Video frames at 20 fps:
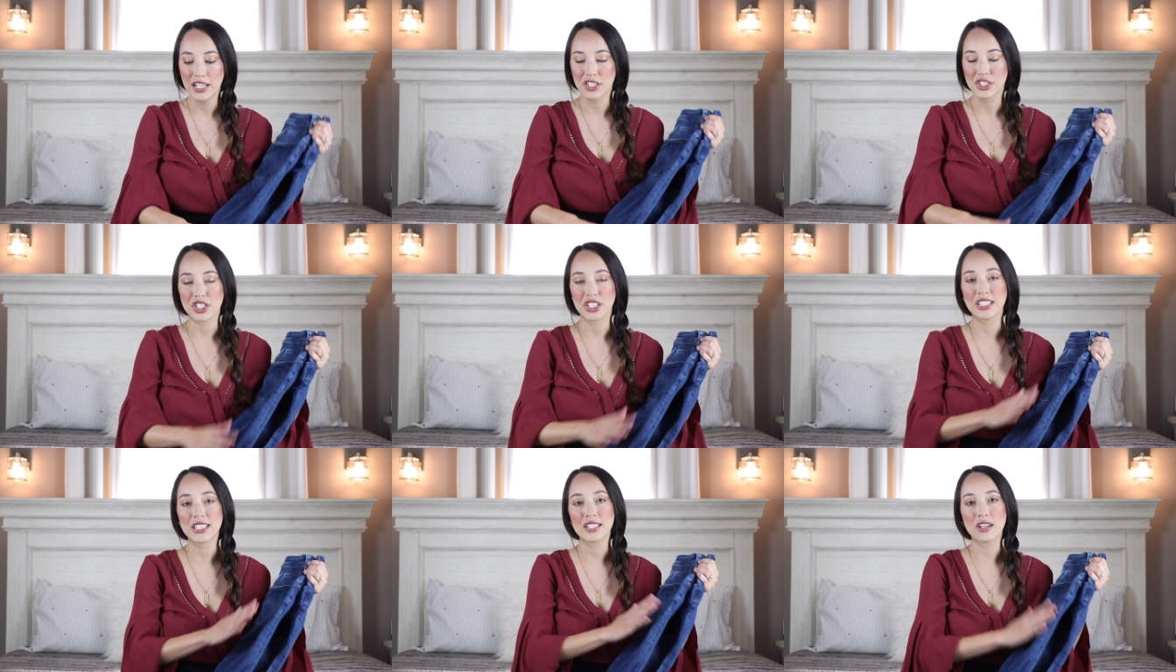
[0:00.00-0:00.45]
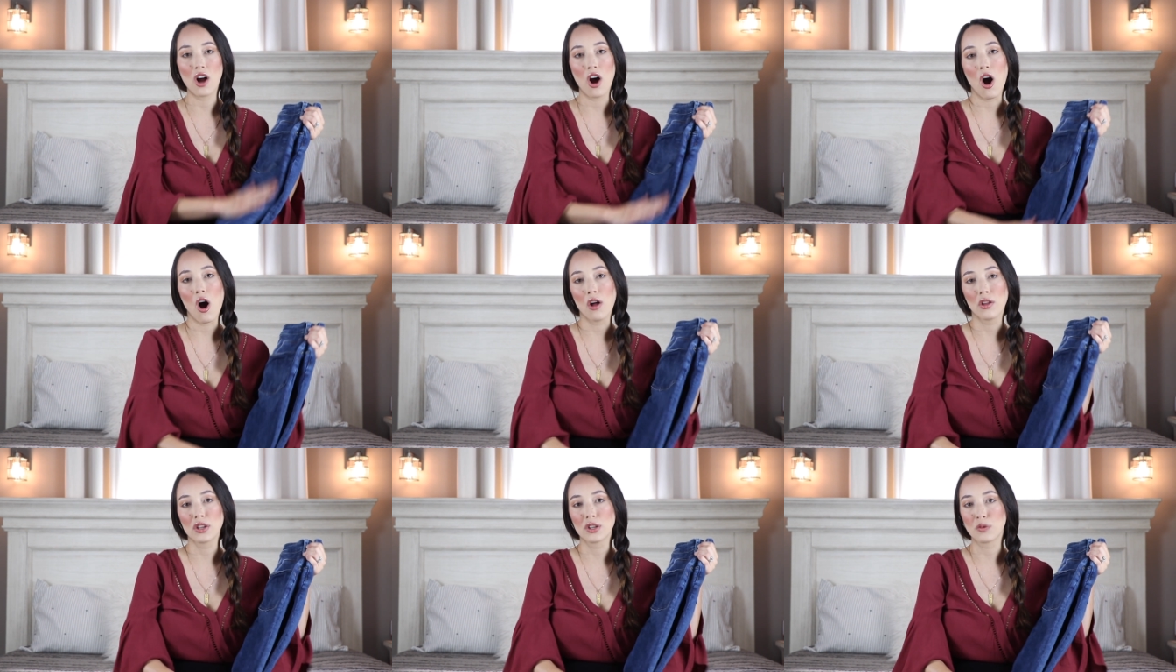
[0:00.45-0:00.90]
just an
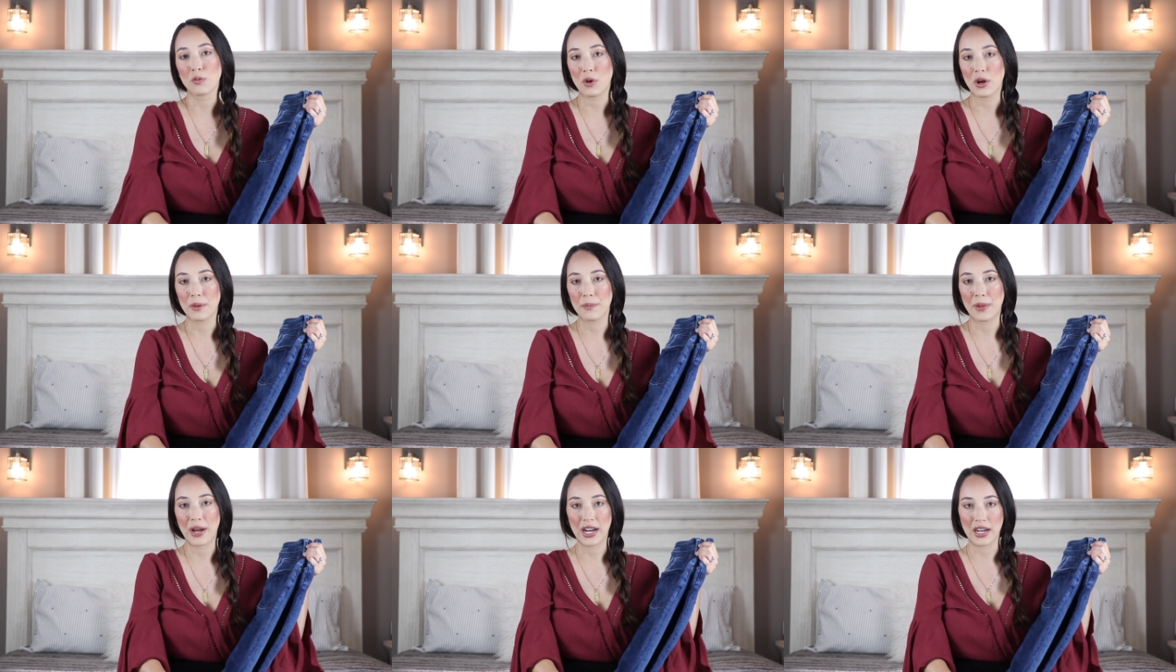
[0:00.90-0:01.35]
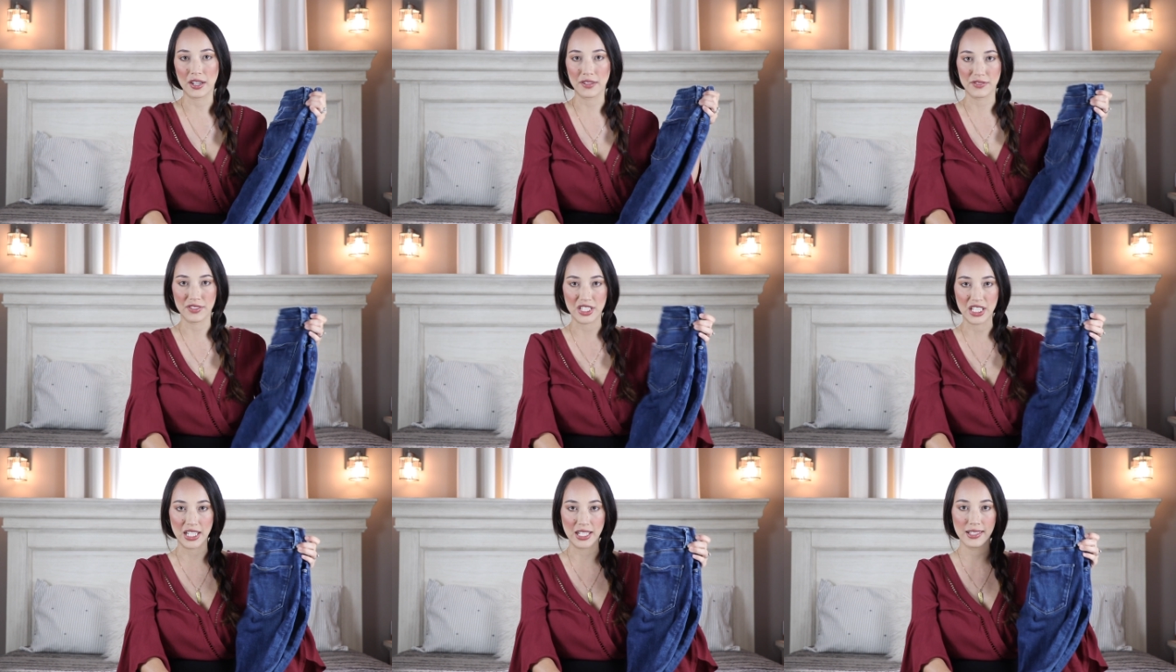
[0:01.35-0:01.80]
all-in-one pair
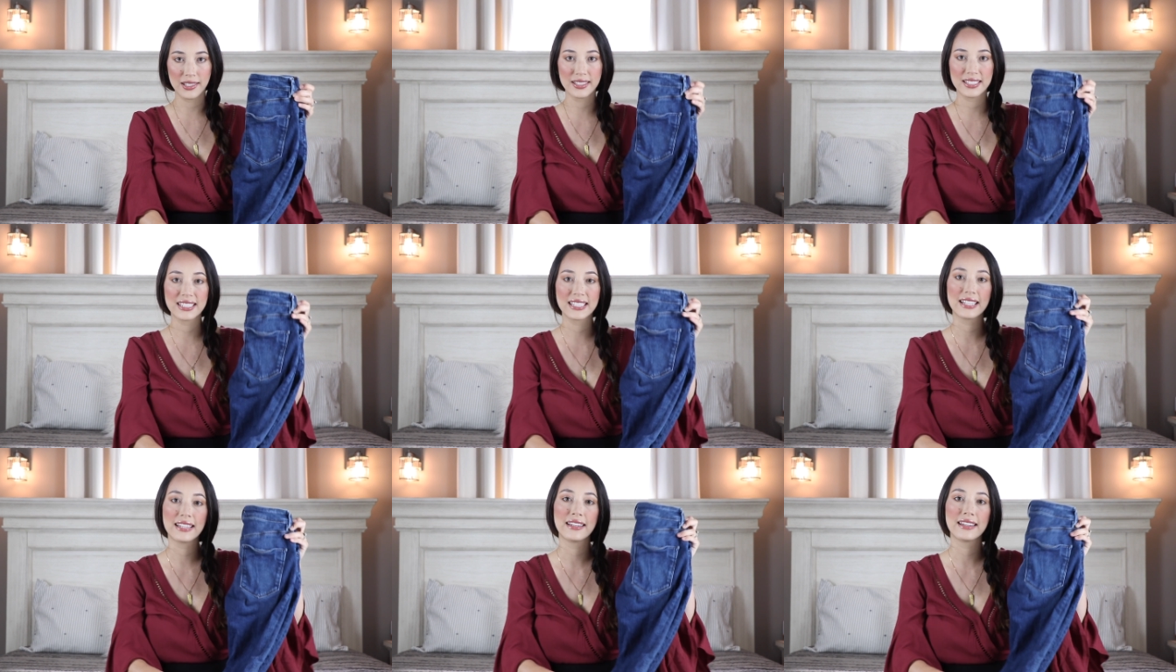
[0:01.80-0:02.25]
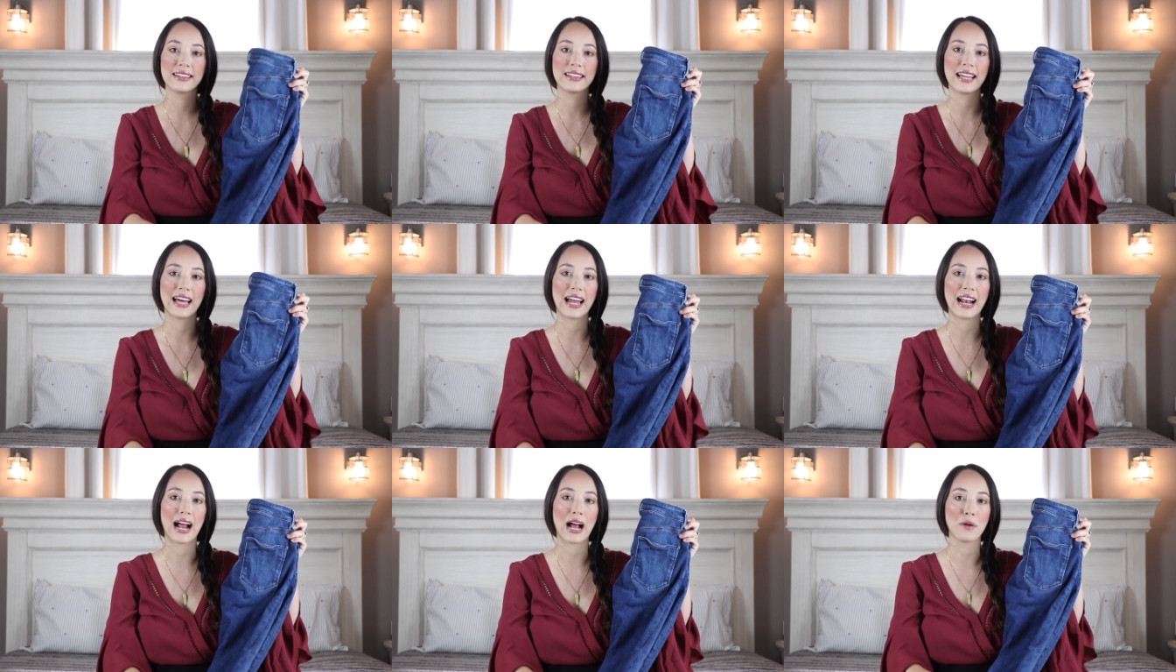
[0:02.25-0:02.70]
of jeans
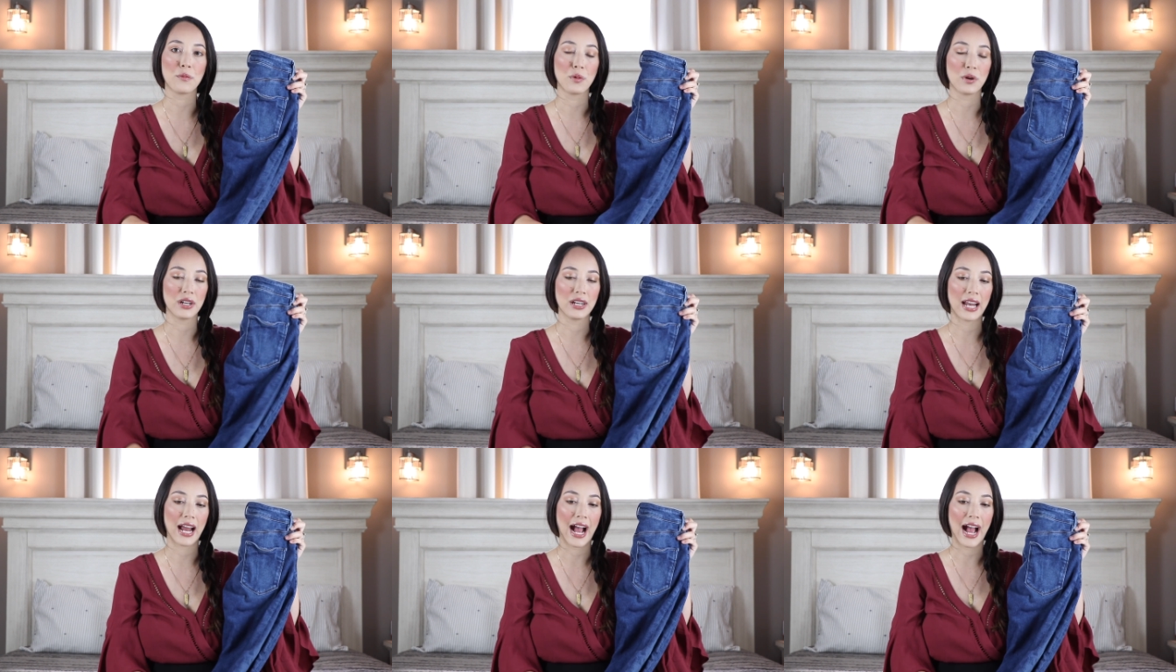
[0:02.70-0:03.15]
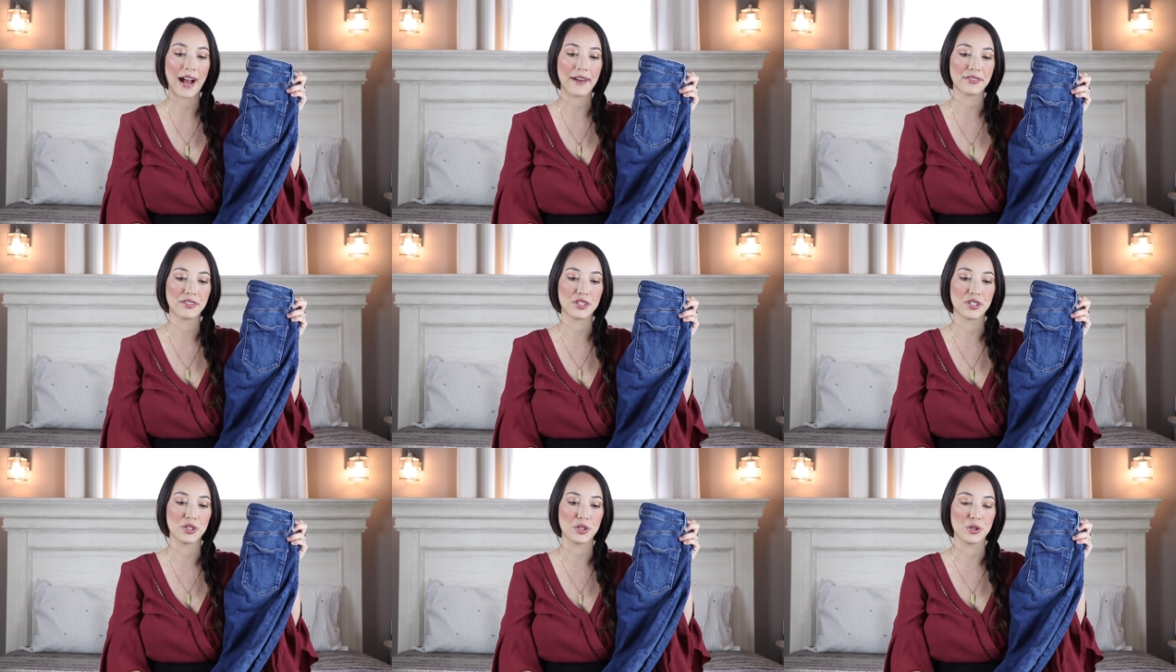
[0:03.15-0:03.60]
that I wouldn't
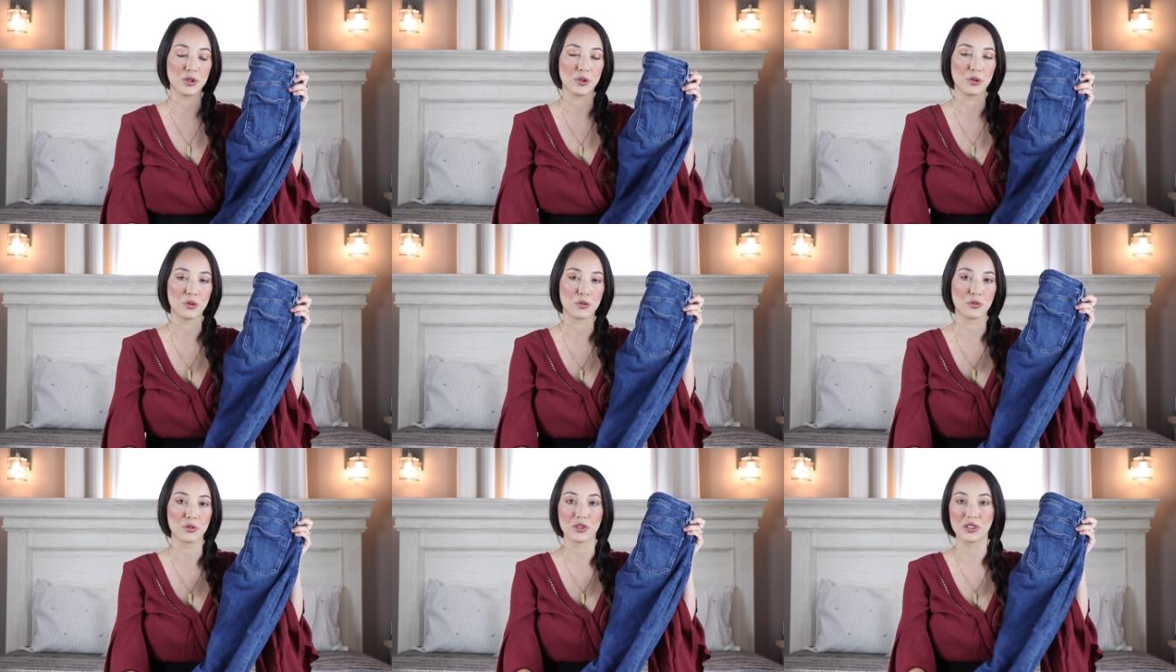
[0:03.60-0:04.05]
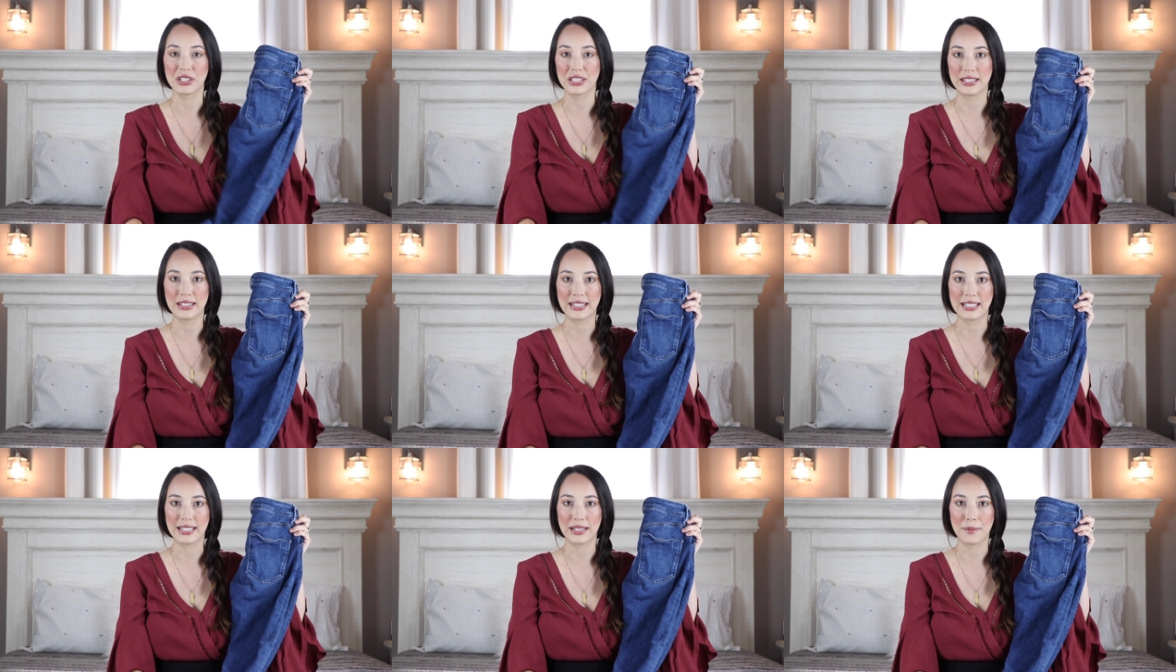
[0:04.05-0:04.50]
have to really
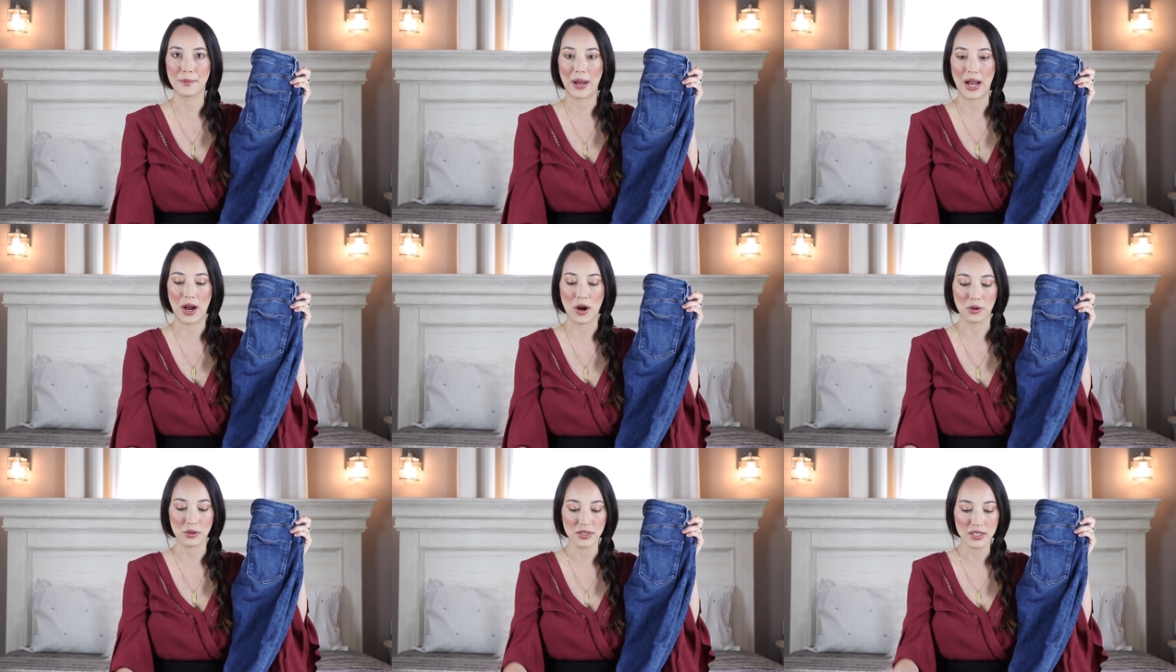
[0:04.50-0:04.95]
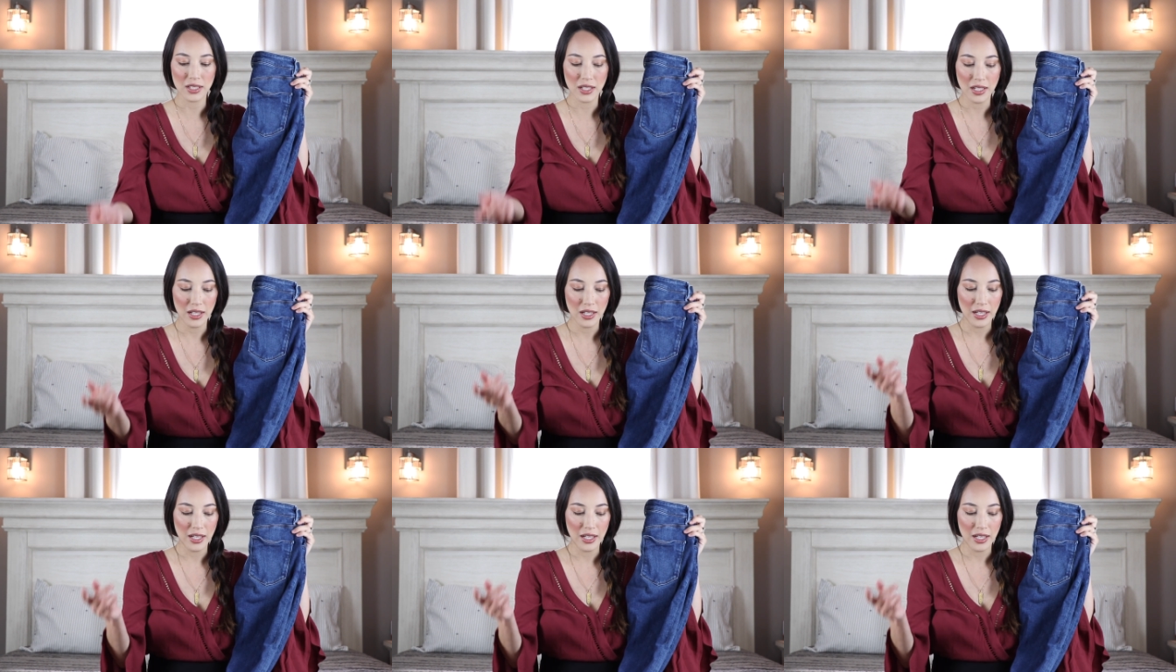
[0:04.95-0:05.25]
think about